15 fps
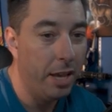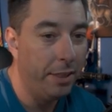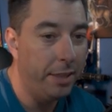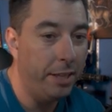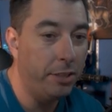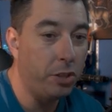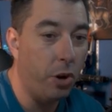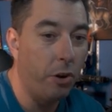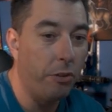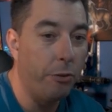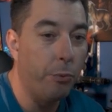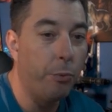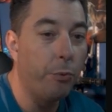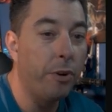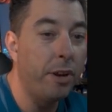These are the
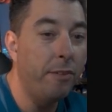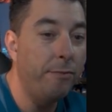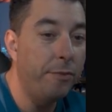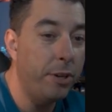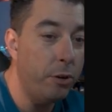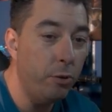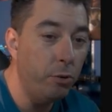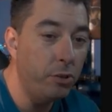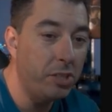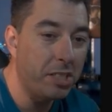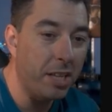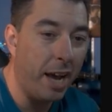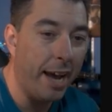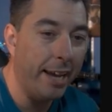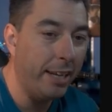reviews
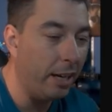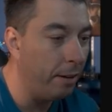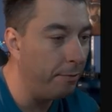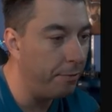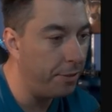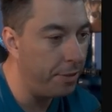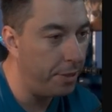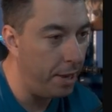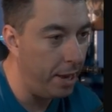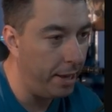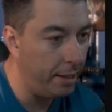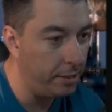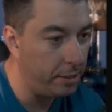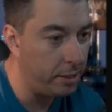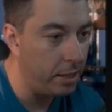side of
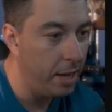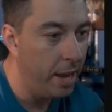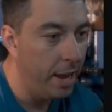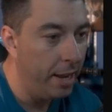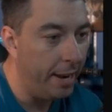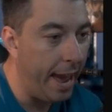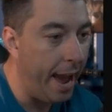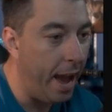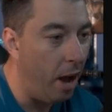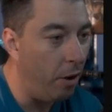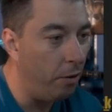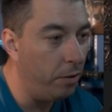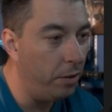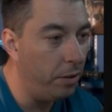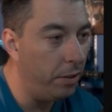things.
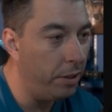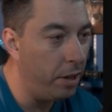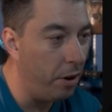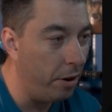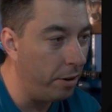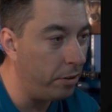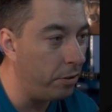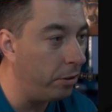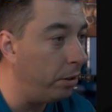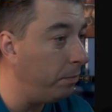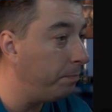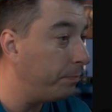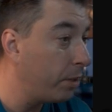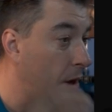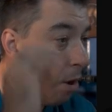Now, the article
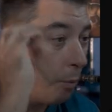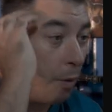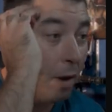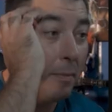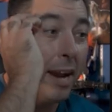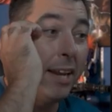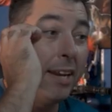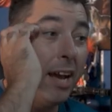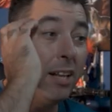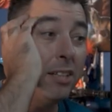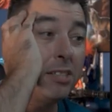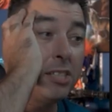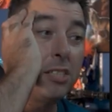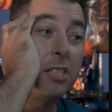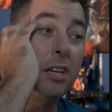while my
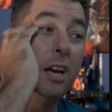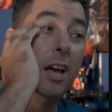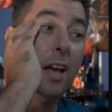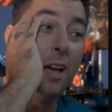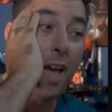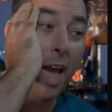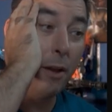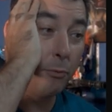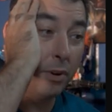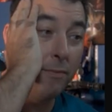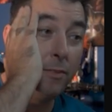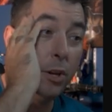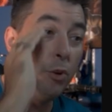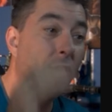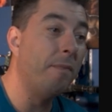analysis uh, and
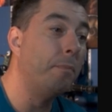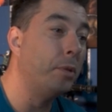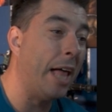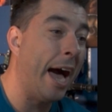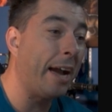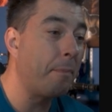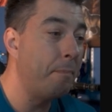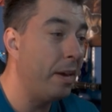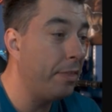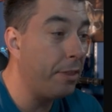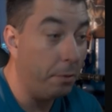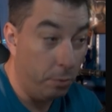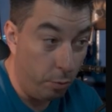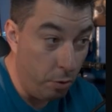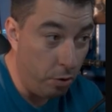review of Black Myth
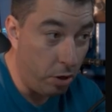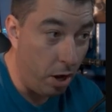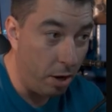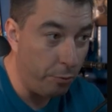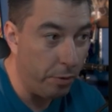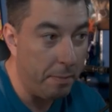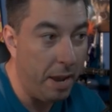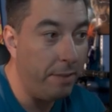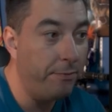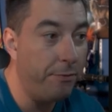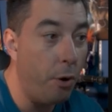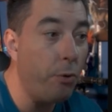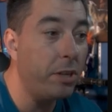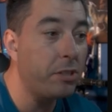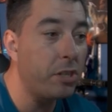Wukong remain
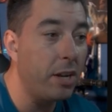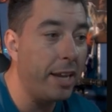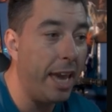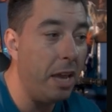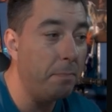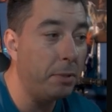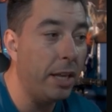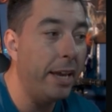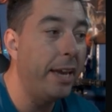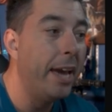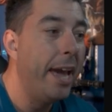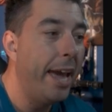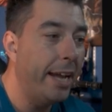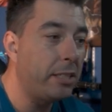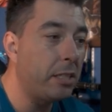focused on gameplay,
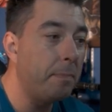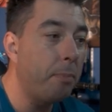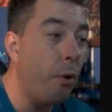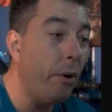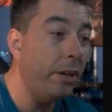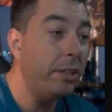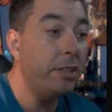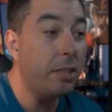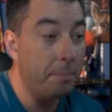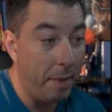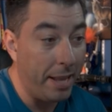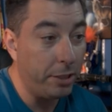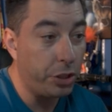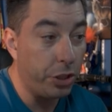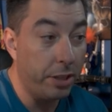it's important to
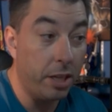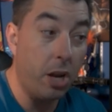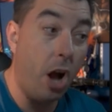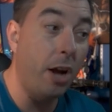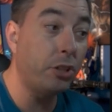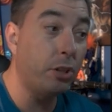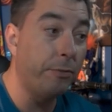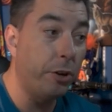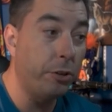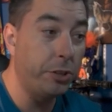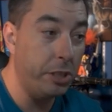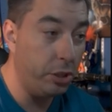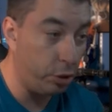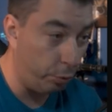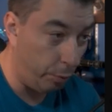mention the
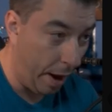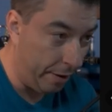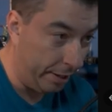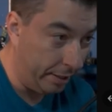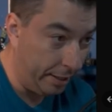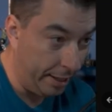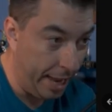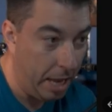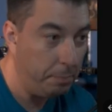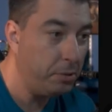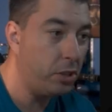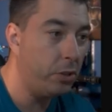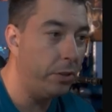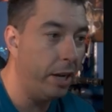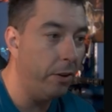controversy surrounding the game
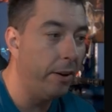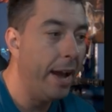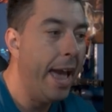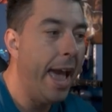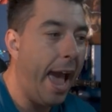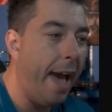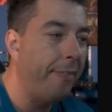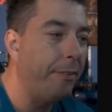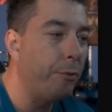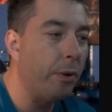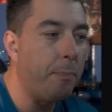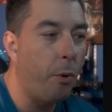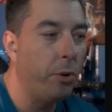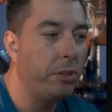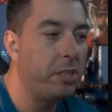studio and the
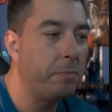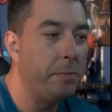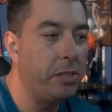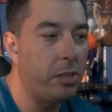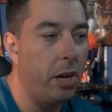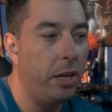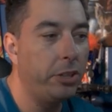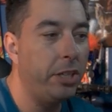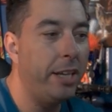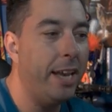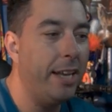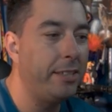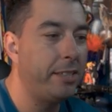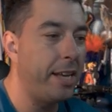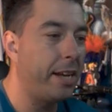reports of misogyny
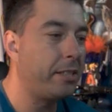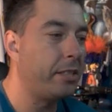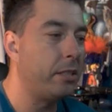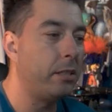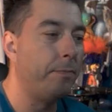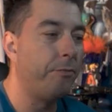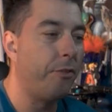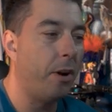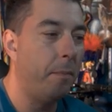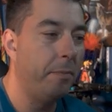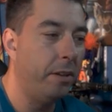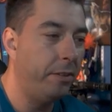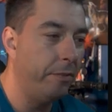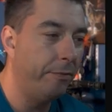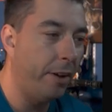and sexism from
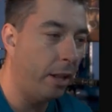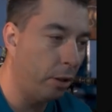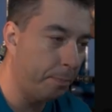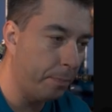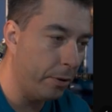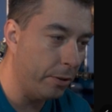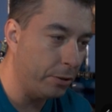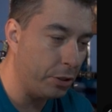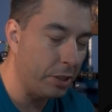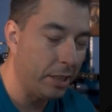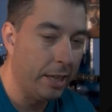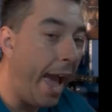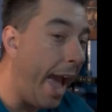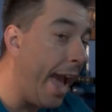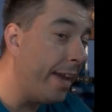the developers.
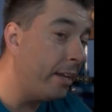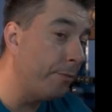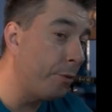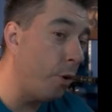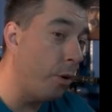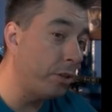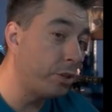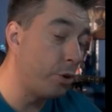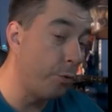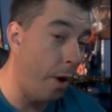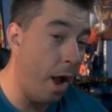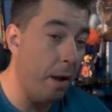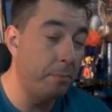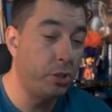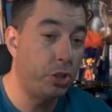And of course,
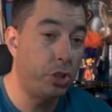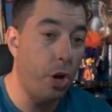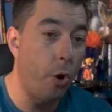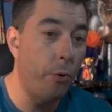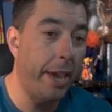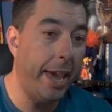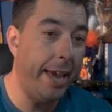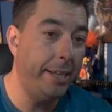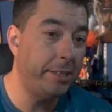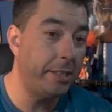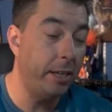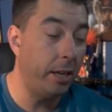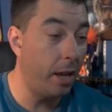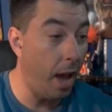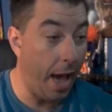Grom's
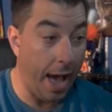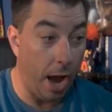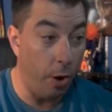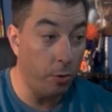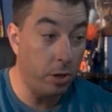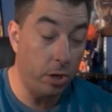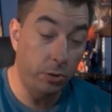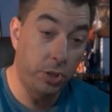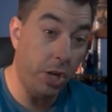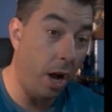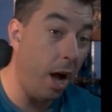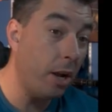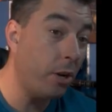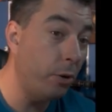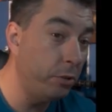showcasing how
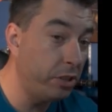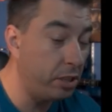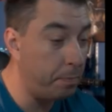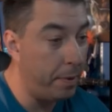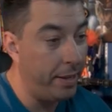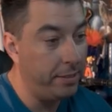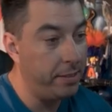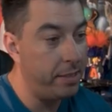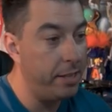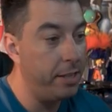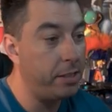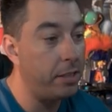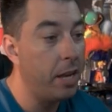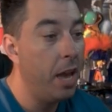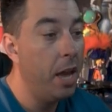Kotaku spins
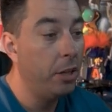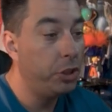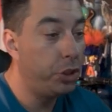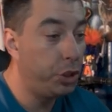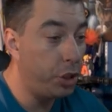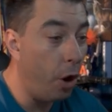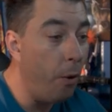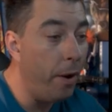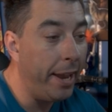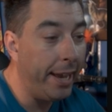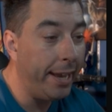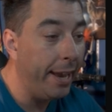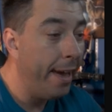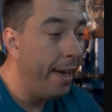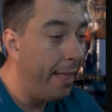this,
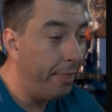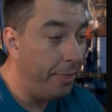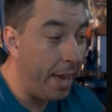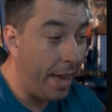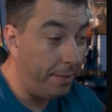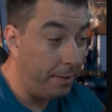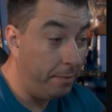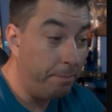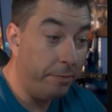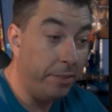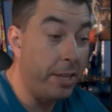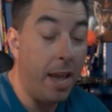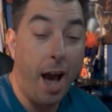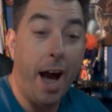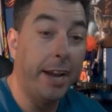showing that
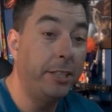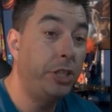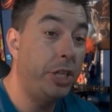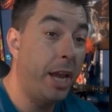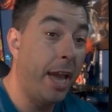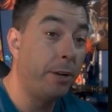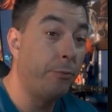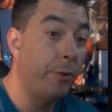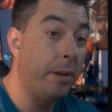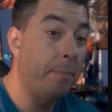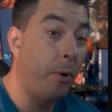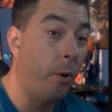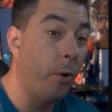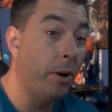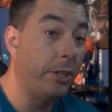the IGN
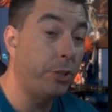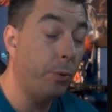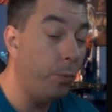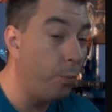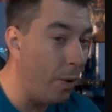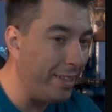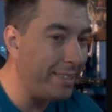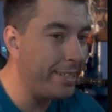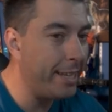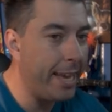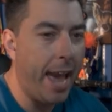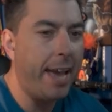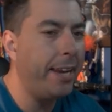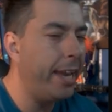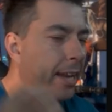report, once
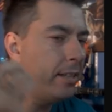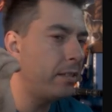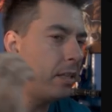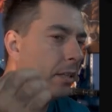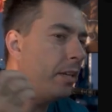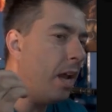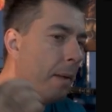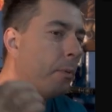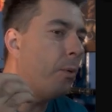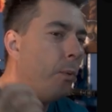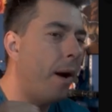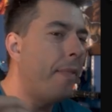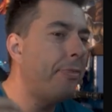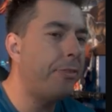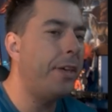again, is the number
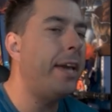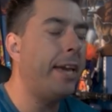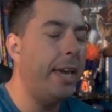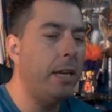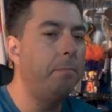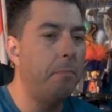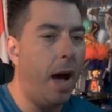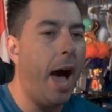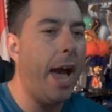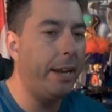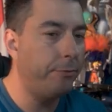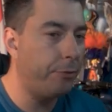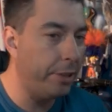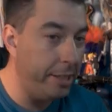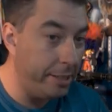one thing in
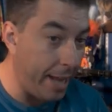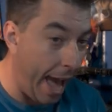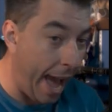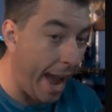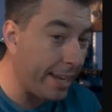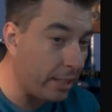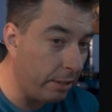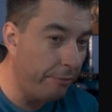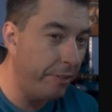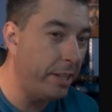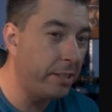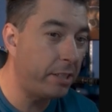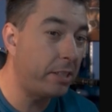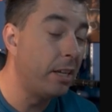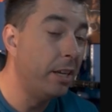mind for these
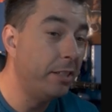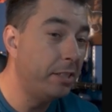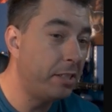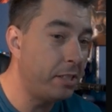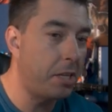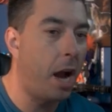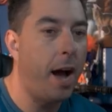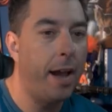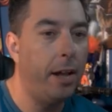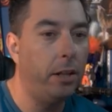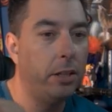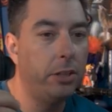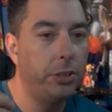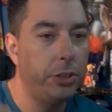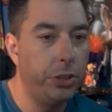activist
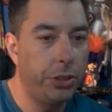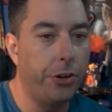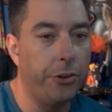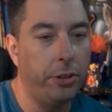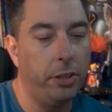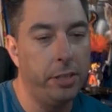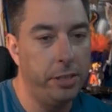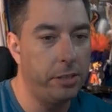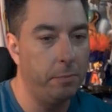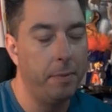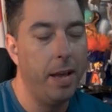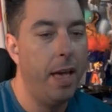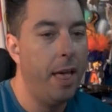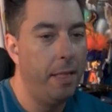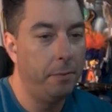style journalism,
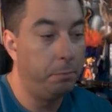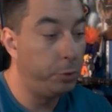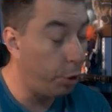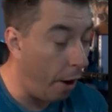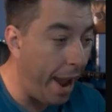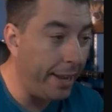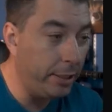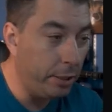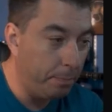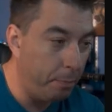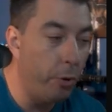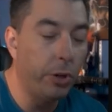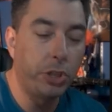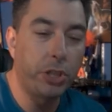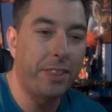trying to
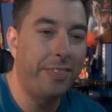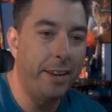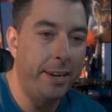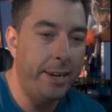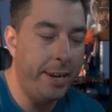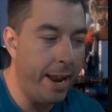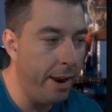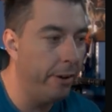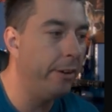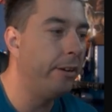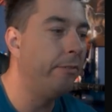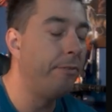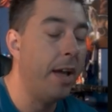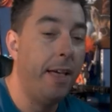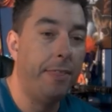push the
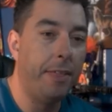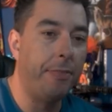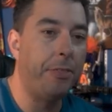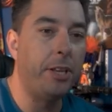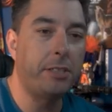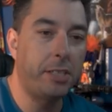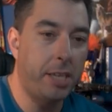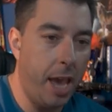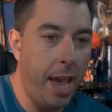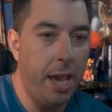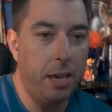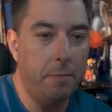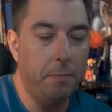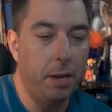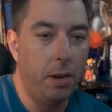narrative that this
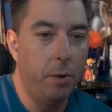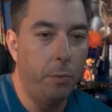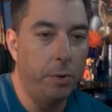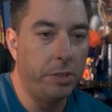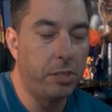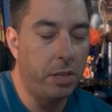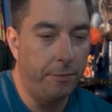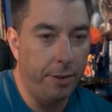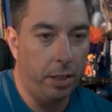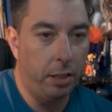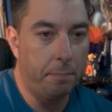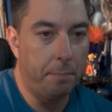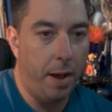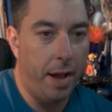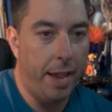game was
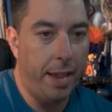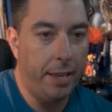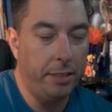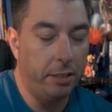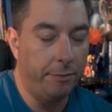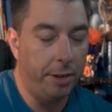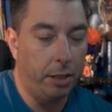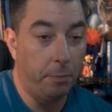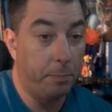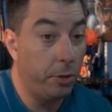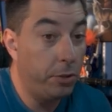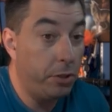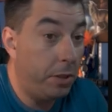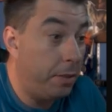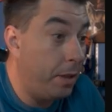developed by
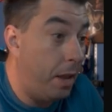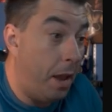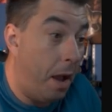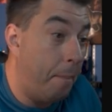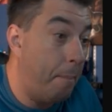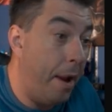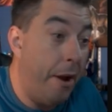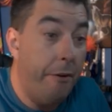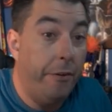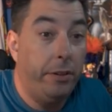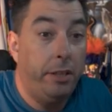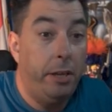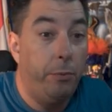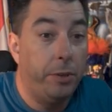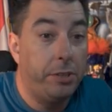developers that
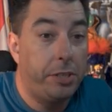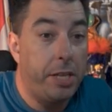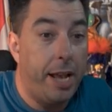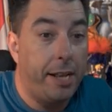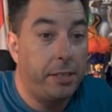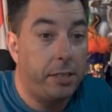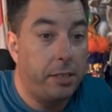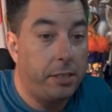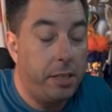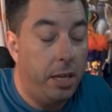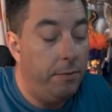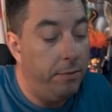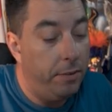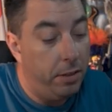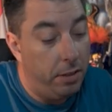apparently were sexist,
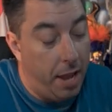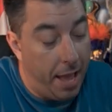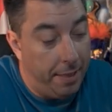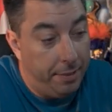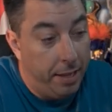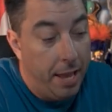even and